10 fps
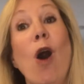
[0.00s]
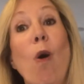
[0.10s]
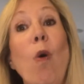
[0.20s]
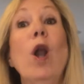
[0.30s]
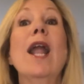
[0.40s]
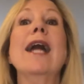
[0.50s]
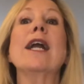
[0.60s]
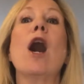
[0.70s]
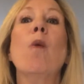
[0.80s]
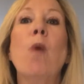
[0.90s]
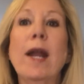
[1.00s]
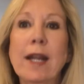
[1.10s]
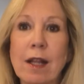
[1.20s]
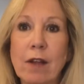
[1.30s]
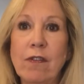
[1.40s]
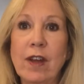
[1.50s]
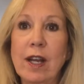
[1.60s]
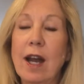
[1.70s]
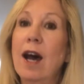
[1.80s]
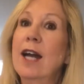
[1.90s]
Or like a white elephant.
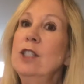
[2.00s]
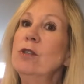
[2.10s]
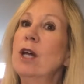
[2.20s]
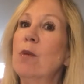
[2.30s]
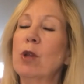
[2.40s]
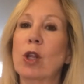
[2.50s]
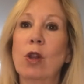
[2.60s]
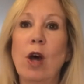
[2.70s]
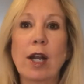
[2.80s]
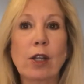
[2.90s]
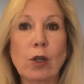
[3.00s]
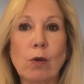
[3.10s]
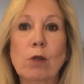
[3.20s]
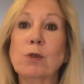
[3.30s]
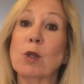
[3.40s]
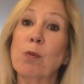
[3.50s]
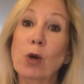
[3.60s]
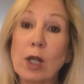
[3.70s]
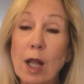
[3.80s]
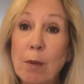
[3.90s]
I do that with a lot of the groups, the
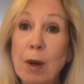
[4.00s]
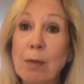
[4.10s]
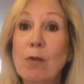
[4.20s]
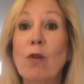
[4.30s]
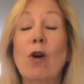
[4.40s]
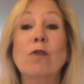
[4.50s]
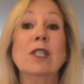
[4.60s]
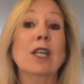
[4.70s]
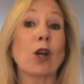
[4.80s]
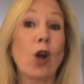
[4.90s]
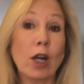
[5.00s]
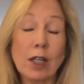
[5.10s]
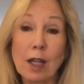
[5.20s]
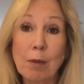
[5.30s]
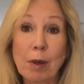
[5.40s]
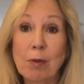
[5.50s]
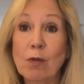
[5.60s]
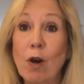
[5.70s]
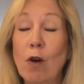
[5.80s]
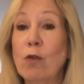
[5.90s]
book club I'm involved in, a card club I'm
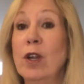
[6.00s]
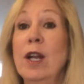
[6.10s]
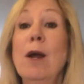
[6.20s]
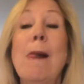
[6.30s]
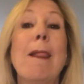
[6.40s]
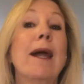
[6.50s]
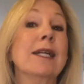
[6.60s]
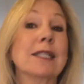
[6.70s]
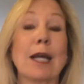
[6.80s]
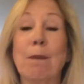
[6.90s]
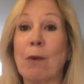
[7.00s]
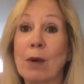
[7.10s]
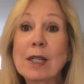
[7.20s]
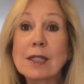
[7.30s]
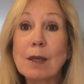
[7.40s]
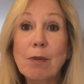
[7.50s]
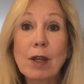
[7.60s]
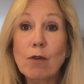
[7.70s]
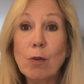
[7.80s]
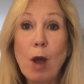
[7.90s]
involved in. It's like bring
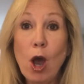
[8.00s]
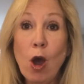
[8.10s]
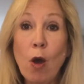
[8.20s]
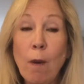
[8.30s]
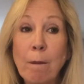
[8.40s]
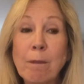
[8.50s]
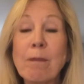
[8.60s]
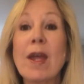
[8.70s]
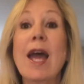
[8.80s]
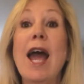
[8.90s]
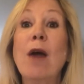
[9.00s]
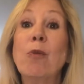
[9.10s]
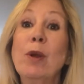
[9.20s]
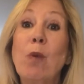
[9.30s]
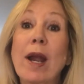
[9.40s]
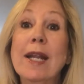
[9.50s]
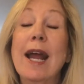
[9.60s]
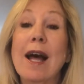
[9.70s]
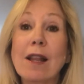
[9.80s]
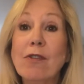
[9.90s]
something from home and we white
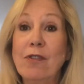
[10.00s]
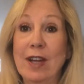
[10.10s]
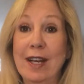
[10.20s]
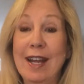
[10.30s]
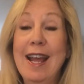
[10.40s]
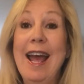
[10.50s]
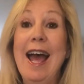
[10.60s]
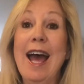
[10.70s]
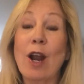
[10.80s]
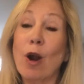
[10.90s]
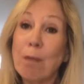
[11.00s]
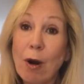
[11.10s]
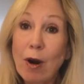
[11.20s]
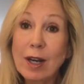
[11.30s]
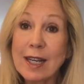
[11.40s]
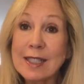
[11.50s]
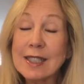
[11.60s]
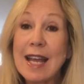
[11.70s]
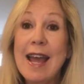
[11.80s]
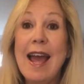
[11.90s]
elephant at our
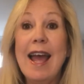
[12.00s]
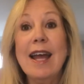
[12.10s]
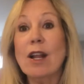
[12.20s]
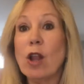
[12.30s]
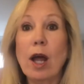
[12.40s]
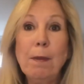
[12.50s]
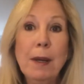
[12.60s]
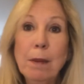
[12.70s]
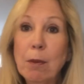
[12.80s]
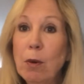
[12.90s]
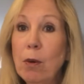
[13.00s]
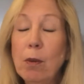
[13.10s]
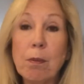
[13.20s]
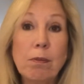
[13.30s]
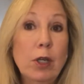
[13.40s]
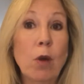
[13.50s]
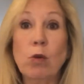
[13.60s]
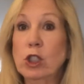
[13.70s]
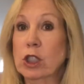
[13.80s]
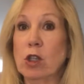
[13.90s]
parties. And a lot of people,
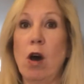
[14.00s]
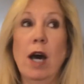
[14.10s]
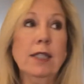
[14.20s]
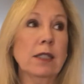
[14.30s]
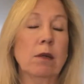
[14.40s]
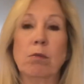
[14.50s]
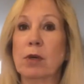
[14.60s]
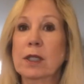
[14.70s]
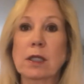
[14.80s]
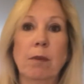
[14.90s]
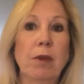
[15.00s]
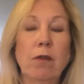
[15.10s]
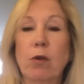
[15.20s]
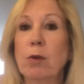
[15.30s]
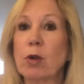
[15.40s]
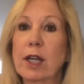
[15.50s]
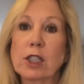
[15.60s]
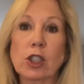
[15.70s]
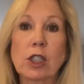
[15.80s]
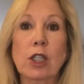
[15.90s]
which is awesome, bring something from their
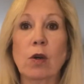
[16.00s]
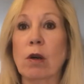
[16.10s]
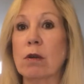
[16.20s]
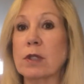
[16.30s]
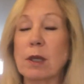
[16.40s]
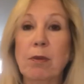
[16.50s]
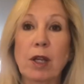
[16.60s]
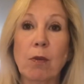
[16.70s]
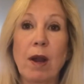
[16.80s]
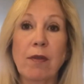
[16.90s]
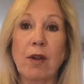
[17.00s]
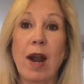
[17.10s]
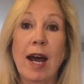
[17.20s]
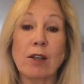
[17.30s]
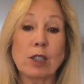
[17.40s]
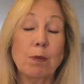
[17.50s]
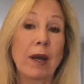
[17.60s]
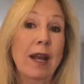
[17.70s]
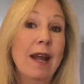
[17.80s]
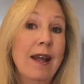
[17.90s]
kitchen or something around their house.
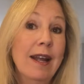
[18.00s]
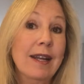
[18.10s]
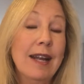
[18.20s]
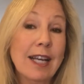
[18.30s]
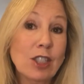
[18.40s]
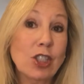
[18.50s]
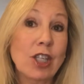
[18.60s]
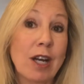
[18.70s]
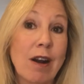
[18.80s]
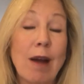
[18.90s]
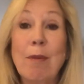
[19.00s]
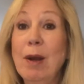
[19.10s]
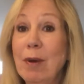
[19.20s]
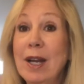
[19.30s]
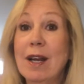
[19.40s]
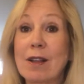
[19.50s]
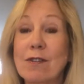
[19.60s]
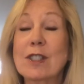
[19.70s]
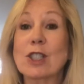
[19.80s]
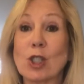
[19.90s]
But next year, my white
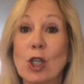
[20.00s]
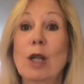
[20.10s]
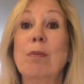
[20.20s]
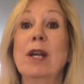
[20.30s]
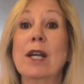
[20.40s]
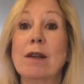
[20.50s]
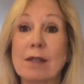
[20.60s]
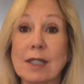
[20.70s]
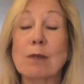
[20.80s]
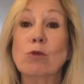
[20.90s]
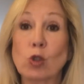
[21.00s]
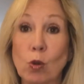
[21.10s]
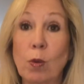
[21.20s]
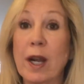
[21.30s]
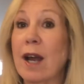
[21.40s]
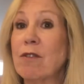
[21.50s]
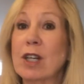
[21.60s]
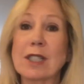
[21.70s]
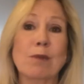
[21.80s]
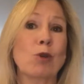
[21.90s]
elephants are going to be some jewelry. I've
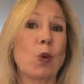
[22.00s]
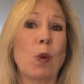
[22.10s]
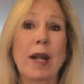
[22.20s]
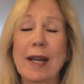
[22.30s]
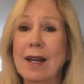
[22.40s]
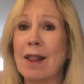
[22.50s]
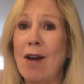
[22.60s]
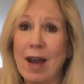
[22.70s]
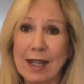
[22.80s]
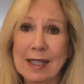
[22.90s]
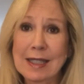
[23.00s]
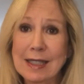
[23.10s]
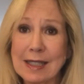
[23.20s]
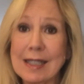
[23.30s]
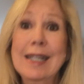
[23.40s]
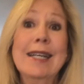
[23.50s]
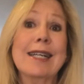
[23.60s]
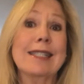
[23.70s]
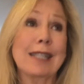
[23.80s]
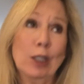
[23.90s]
got some great lockets
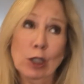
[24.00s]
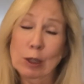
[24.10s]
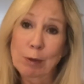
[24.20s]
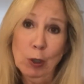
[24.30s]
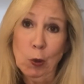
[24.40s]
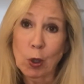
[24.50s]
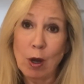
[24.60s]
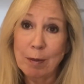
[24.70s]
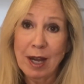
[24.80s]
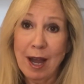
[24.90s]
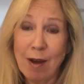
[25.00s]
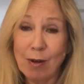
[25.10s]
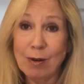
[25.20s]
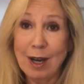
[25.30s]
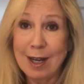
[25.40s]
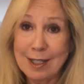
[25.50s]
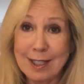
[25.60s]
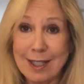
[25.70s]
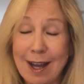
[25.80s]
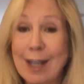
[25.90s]
because I used to be an origami
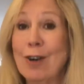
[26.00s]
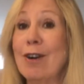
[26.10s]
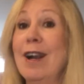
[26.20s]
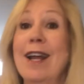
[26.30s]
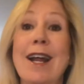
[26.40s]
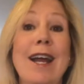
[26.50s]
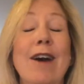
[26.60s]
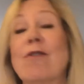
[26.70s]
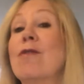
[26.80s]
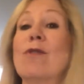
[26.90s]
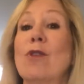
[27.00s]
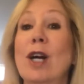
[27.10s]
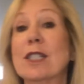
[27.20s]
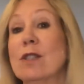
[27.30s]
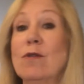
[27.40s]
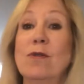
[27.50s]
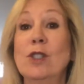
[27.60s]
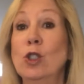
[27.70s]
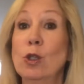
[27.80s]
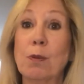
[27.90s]
designer, and I have lots of
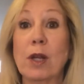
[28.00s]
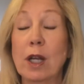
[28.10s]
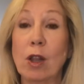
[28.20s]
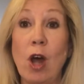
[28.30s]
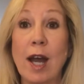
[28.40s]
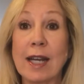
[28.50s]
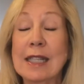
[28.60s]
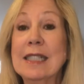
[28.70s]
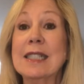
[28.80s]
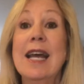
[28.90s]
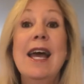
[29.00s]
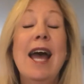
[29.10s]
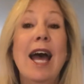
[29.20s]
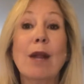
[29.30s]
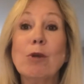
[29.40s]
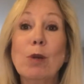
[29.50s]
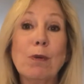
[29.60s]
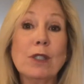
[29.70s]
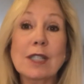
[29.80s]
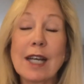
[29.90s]
duplicate lockets. And I'm going to
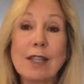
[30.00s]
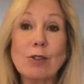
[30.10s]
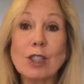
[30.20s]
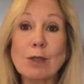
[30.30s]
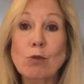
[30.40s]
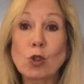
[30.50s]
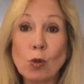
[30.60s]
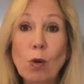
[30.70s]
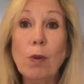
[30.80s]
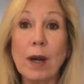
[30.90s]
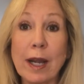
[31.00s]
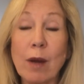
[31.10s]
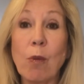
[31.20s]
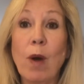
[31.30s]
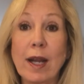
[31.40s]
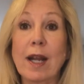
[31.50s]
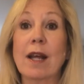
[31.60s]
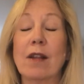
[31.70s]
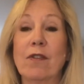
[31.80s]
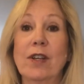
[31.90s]
put together some jewelry white
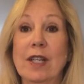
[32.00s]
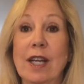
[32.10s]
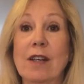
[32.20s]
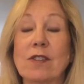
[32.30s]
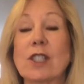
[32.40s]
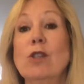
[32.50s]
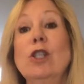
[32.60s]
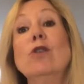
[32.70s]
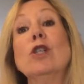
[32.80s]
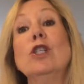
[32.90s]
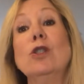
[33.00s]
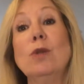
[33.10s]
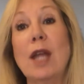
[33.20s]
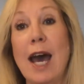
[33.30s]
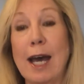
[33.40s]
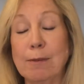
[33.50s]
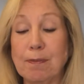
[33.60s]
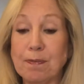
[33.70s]
elephant gifts. So you could do that.